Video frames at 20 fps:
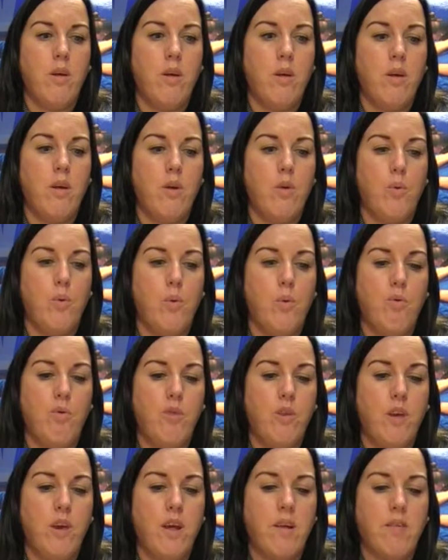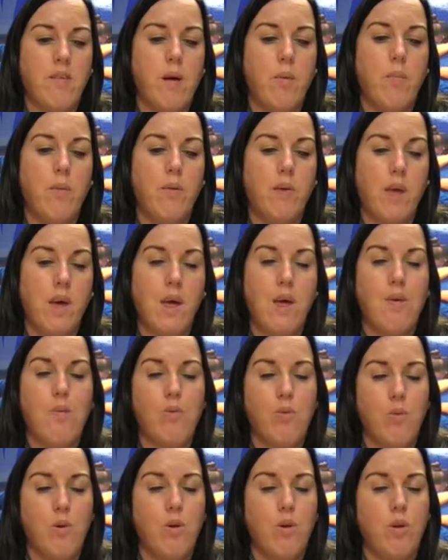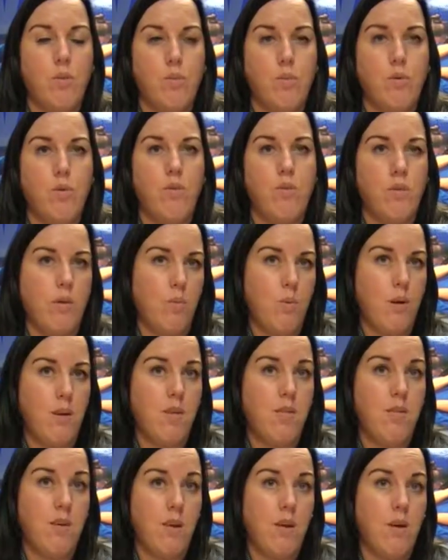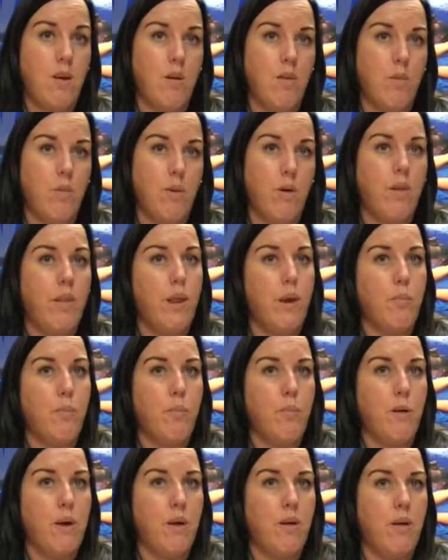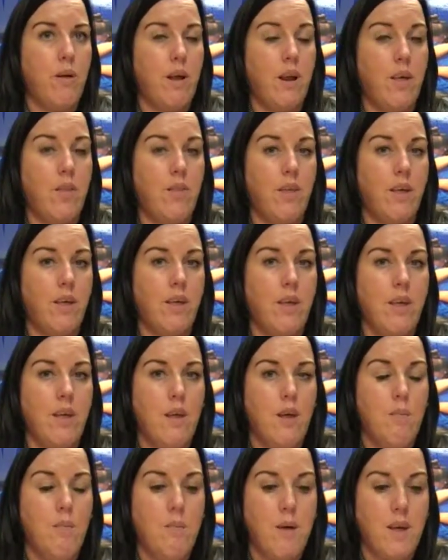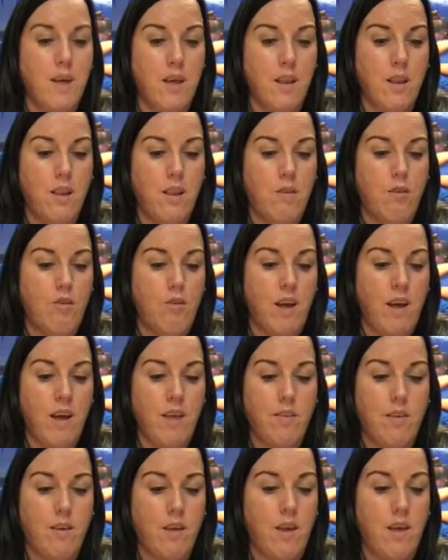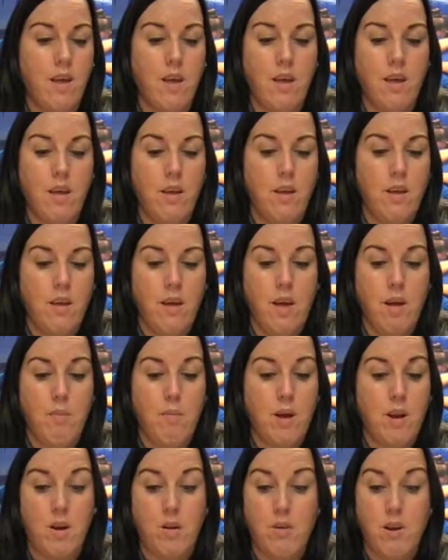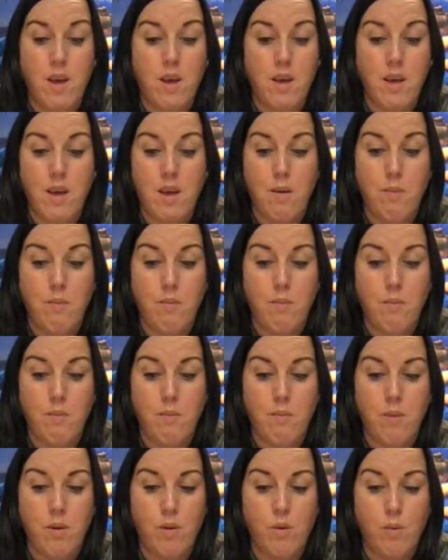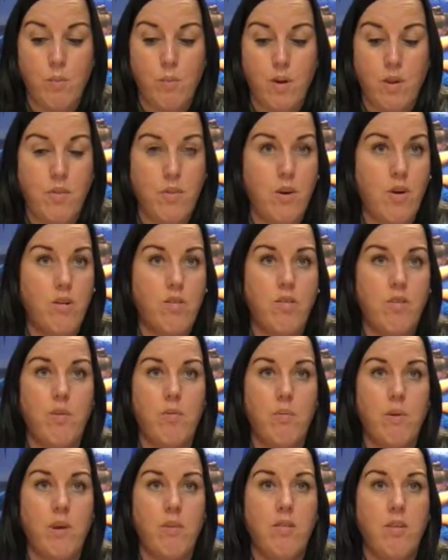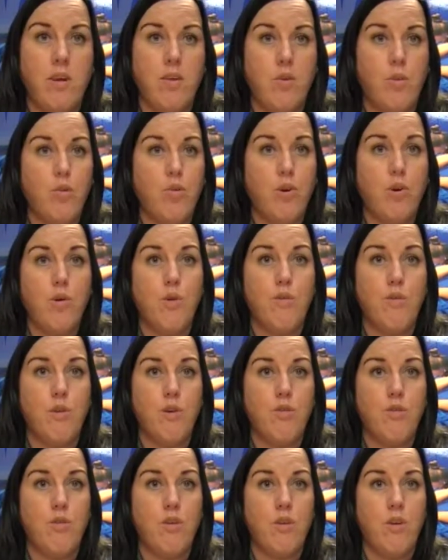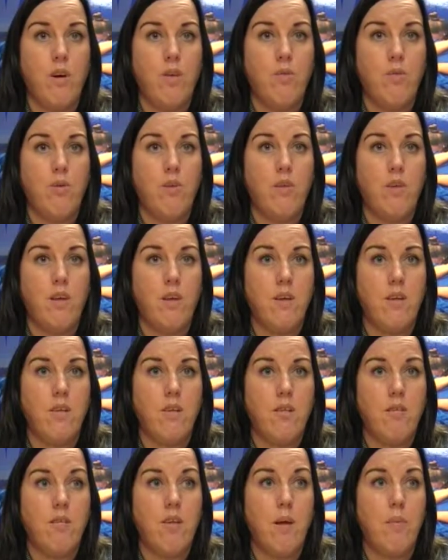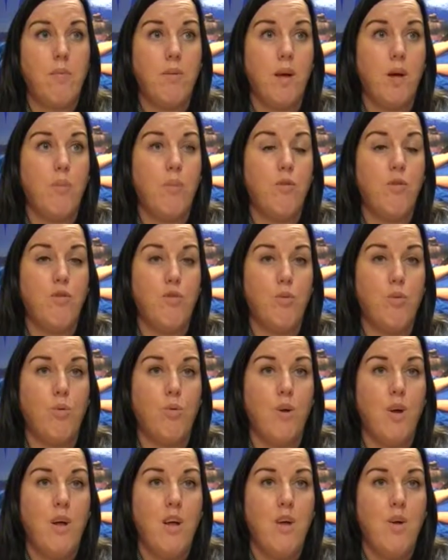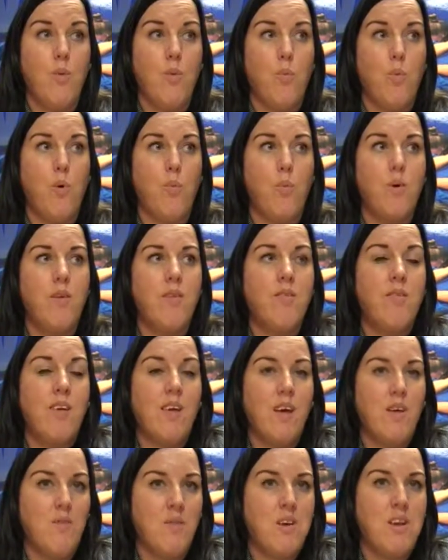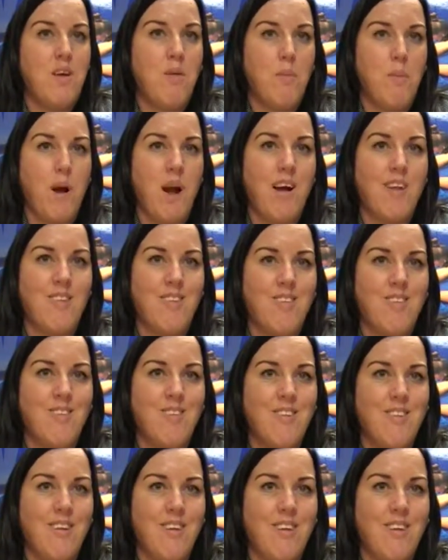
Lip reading: you know, over the next couple of games, we've got to prove that we can take care of the ball a little bit better. And I think Megan Shank today had a great game, you know, played 36 minutes, had no turnovers, and really stepped up and showed what we see every day in practice.